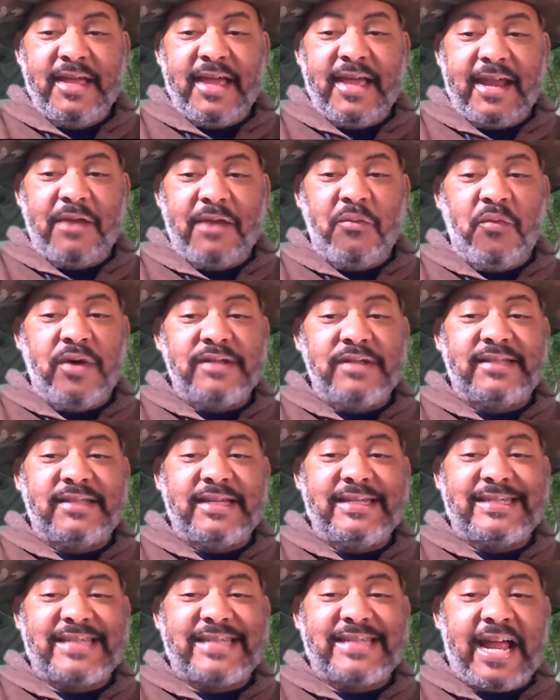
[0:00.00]
And then once
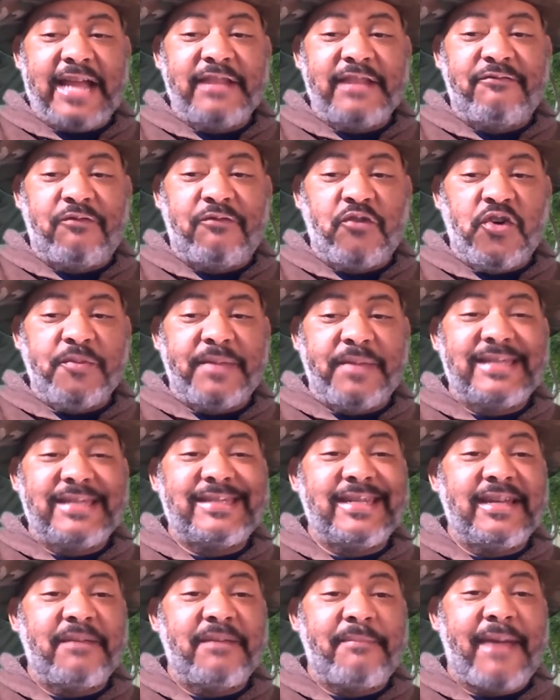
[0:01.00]
they sign the form, they
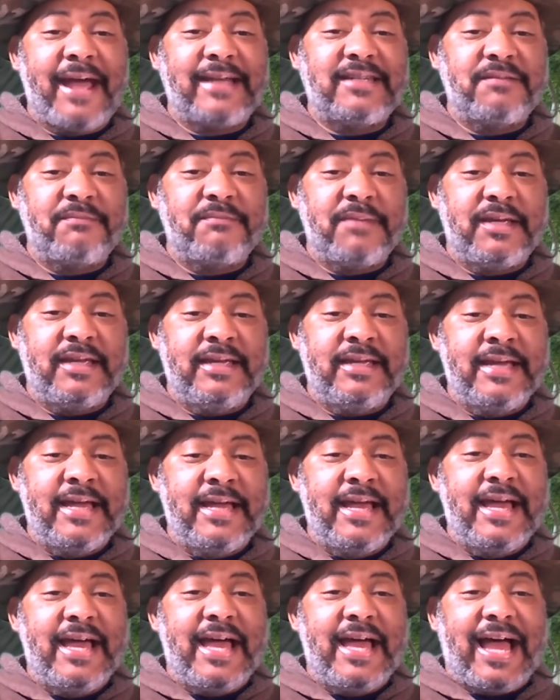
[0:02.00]
send it back to me.
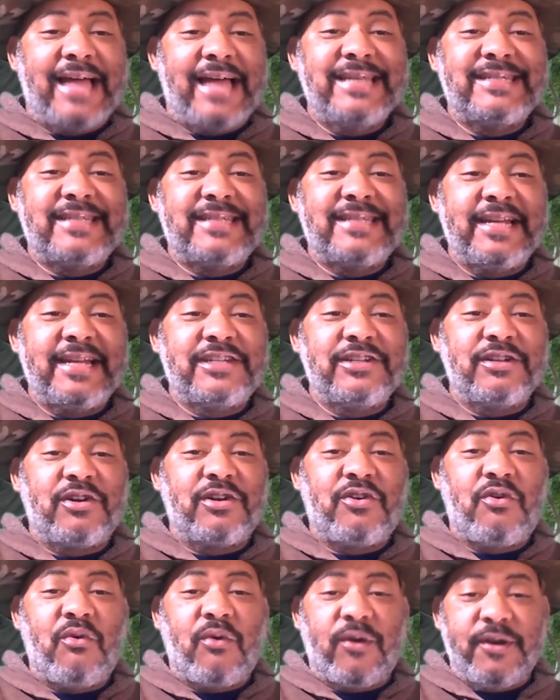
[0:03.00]
I send it to the
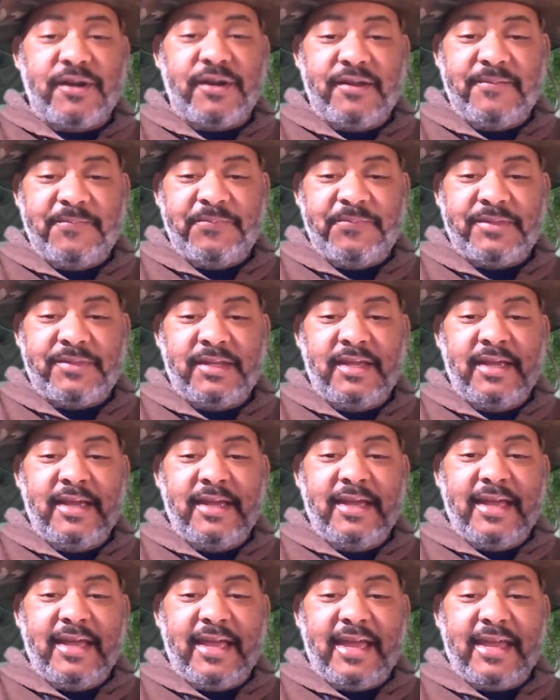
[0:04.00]
court.
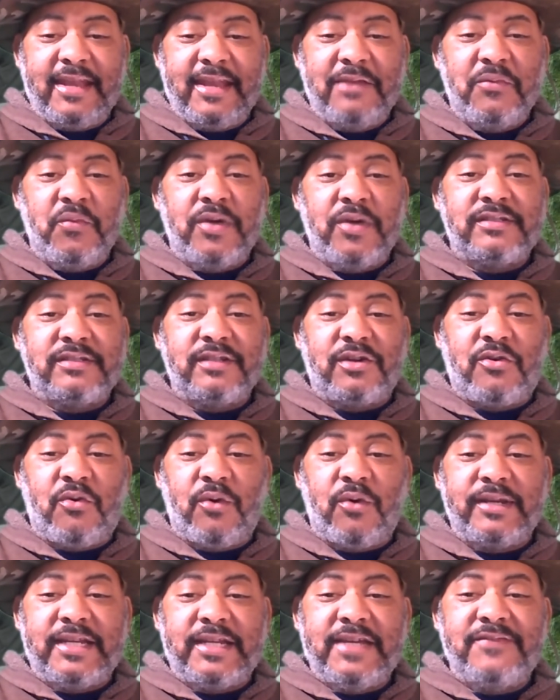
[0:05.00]
And then once the
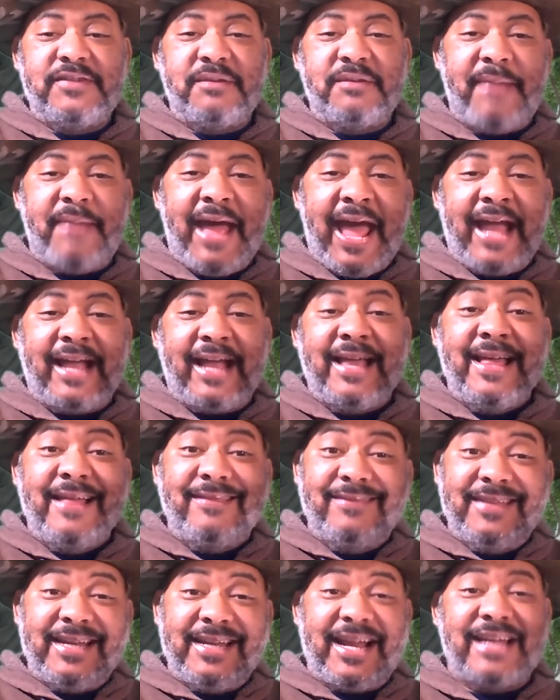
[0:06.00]
court gives it back,
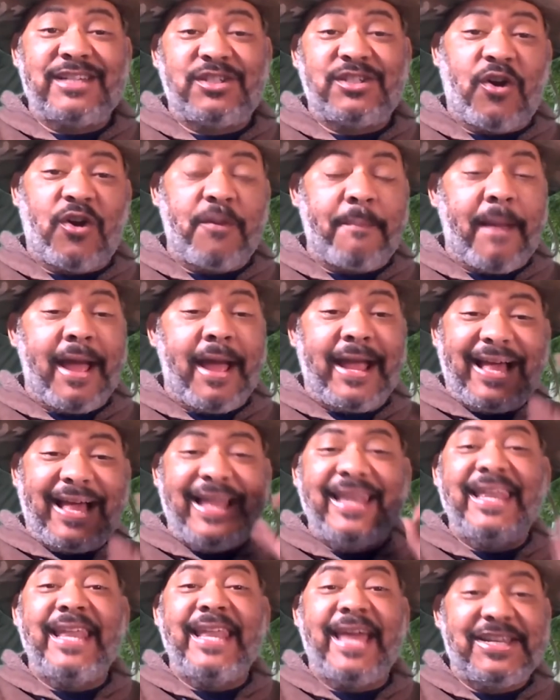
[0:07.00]
then I start my
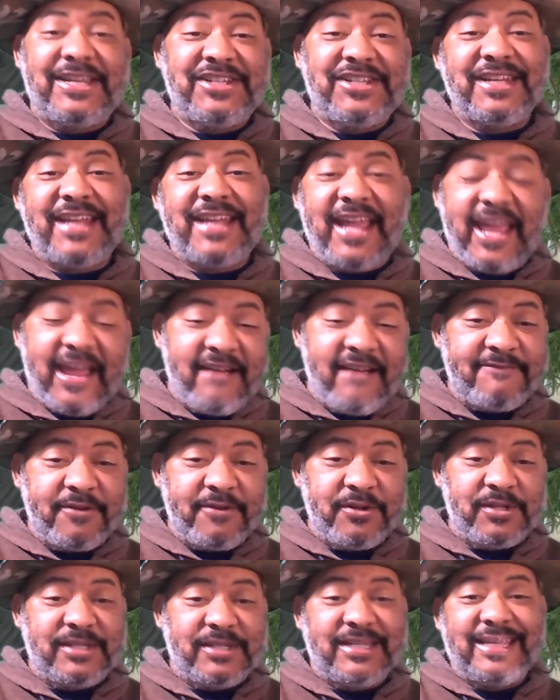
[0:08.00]
collection
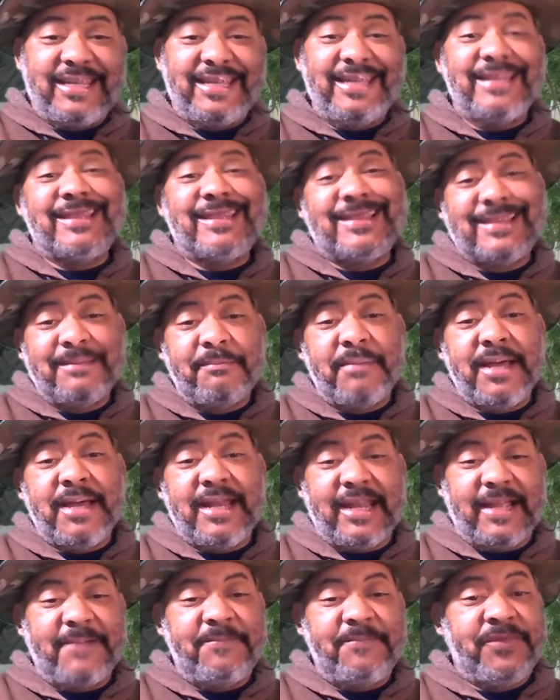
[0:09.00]
efforts to get the
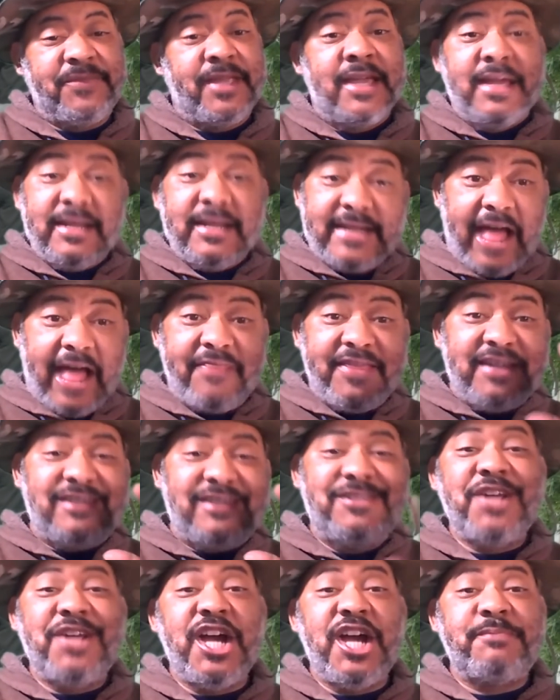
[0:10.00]
money. Now, this
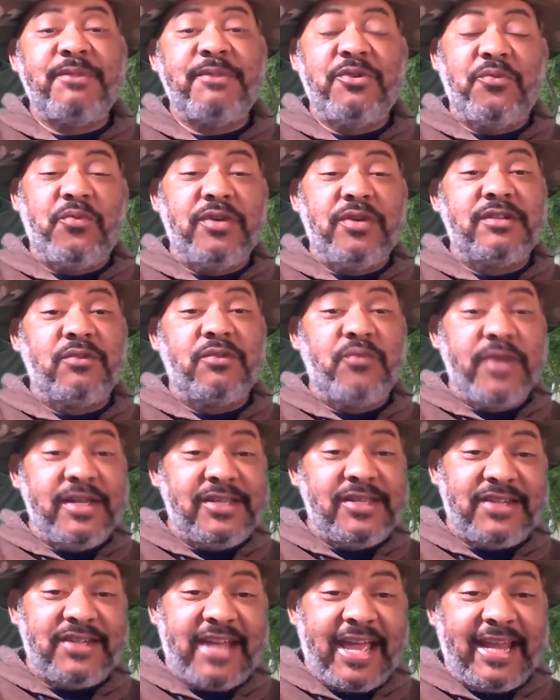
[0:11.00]
judgment was
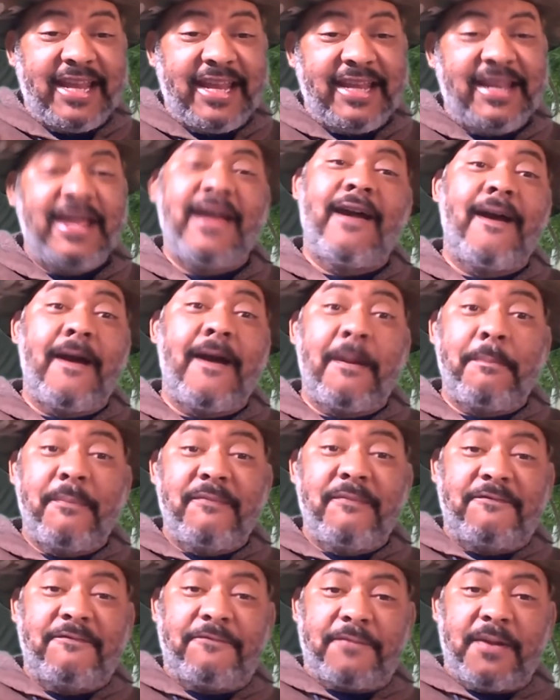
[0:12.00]
originated
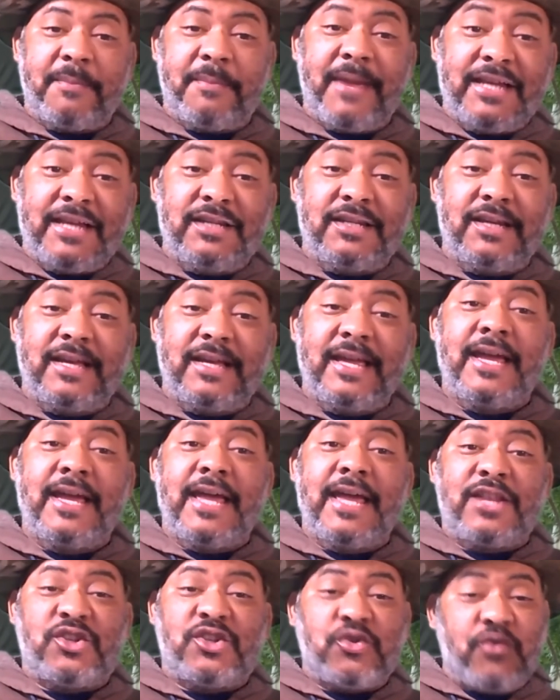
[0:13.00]
from a
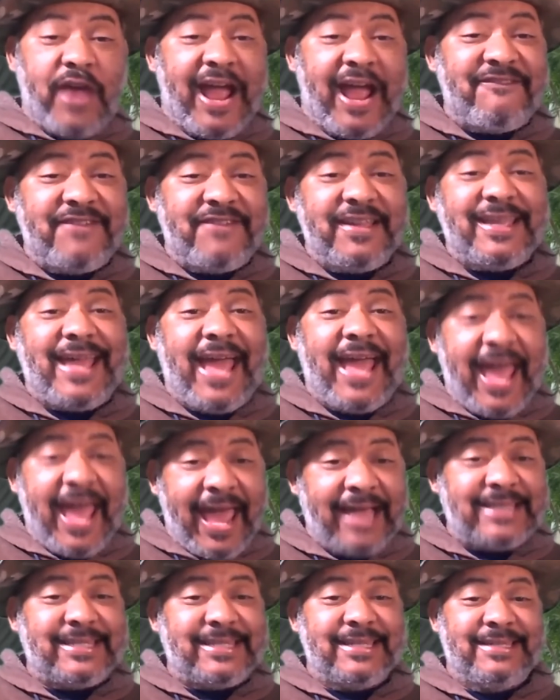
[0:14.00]
traffic
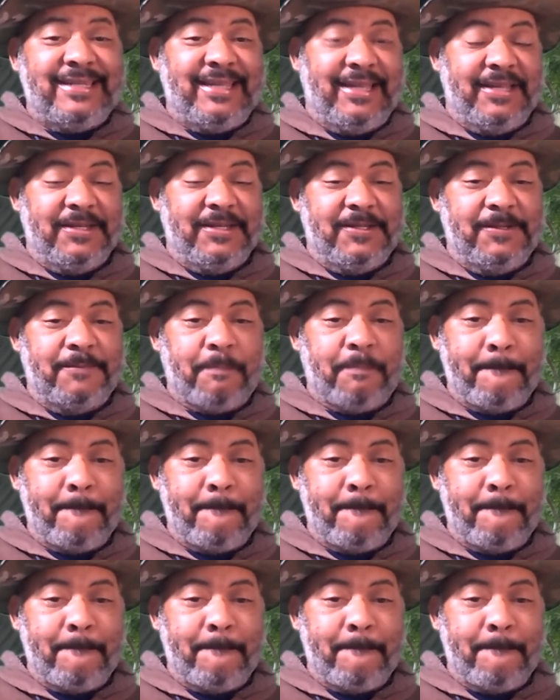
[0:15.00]
accident.